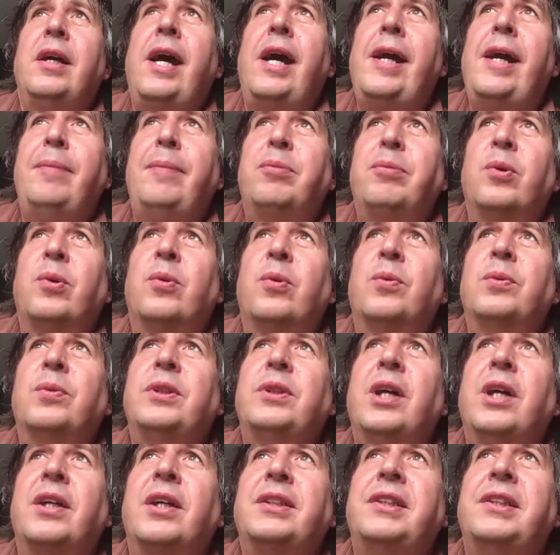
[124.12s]
April
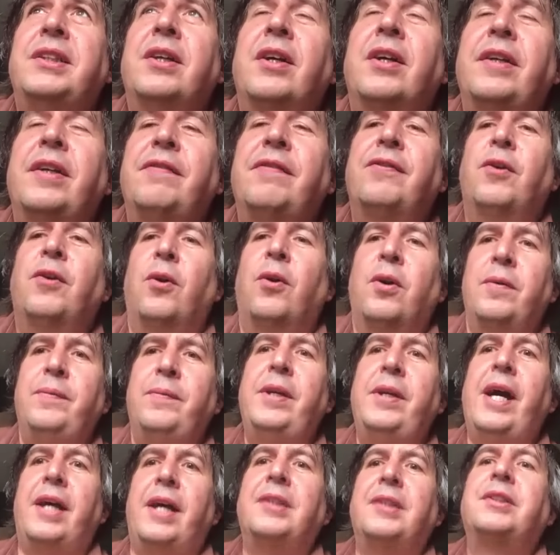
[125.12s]
1994.
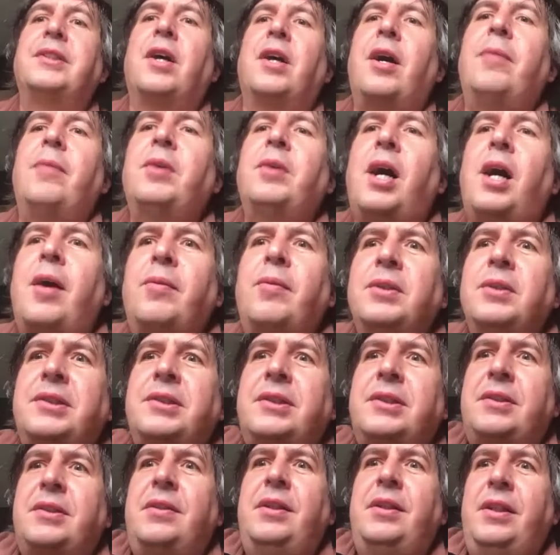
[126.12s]
Yeah, so I
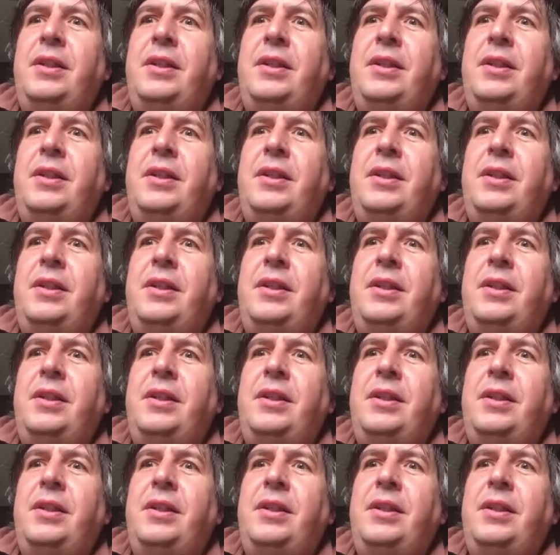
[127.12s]
was,